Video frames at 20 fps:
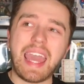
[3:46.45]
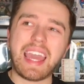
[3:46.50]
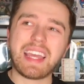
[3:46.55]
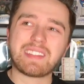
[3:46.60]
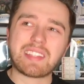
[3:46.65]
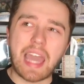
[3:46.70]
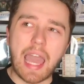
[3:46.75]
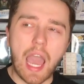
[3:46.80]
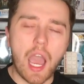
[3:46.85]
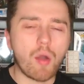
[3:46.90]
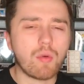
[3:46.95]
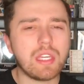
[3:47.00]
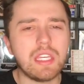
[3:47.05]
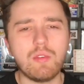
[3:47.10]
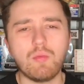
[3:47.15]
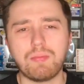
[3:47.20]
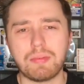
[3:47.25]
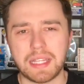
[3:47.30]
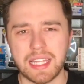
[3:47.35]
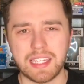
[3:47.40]
it's how
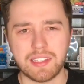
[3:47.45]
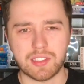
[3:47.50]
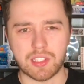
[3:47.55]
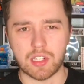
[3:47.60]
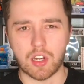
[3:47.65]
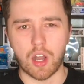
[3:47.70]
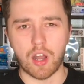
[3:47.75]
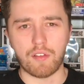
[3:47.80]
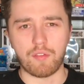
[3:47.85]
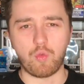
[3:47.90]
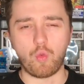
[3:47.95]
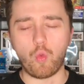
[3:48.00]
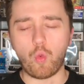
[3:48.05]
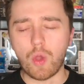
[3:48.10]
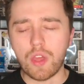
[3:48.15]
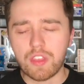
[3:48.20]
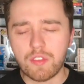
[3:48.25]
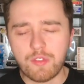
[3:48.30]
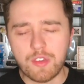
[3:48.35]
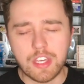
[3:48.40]
he plays it off
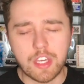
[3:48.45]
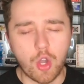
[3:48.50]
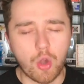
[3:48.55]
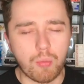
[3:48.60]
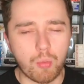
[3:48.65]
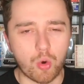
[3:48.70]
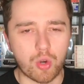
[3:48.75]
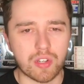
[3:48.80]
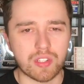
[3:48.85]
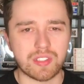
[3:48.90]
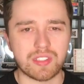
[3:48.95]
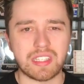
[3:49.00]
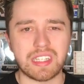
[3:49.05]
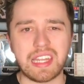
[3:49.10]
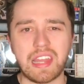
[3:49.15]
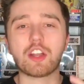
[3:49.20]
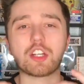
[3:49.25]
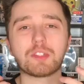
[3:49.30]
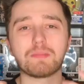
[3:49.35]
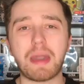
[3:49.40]
with Viggo
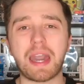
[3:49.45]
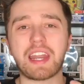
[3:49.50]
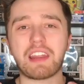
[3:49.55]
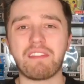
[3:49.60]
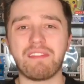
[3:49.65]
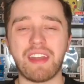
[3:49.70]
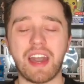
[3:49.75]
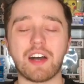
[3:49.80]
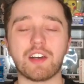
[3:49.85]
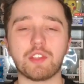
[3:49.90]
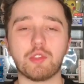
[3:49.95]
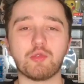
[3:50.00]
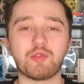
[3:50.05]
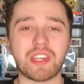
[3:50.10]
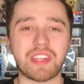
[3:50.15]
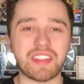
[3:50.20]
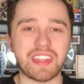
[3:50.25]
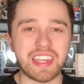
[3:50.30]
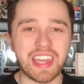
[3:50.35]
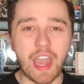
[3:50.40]
Mortensen and charismatic values
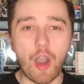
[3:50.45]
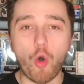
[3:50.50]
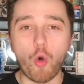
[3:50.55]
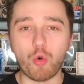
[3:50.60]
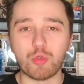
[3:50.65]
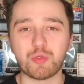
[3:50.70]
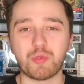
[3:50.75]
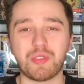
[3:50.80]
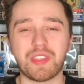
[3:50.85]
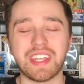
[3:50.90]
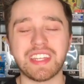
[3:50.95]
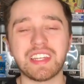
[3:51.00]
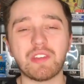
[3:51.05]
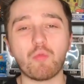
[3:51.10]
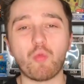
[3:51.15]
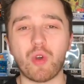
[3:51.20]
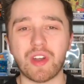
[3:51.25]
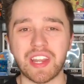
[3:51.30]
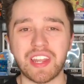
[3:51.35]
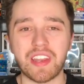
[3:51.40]
that they hold
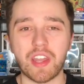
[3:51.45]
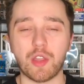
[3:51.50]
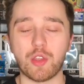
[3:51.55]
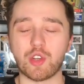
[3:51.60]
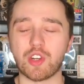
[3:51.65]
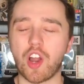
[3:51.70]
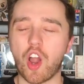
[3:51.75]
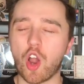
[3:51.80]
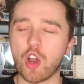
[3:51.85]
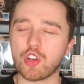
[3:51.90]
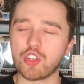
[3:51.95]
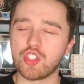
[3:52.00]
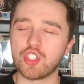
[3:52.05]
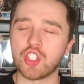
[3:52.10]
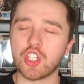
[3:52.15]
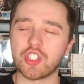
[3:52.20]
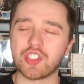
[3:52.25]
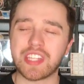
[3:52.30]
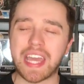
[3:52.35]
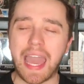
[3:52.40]
within one another are
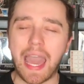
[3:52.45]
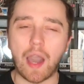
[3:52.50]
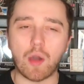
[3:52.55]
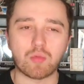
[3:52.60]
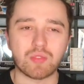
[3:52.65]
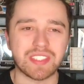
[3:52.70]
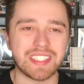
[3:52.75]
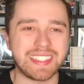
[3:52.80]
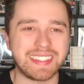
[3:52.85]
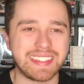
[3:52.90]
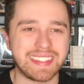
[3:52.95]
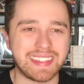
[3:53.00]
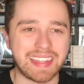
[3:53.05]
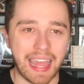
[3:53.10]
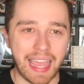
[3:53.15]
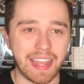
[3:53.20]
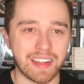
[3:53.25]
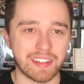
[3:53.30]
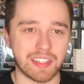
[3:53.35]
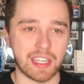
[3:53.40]
just
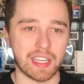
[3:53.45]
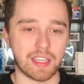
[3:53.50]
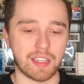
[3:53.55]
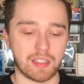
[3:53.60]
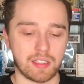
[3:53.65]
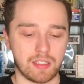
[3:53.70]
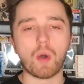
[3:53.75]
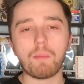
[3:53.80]
outstanding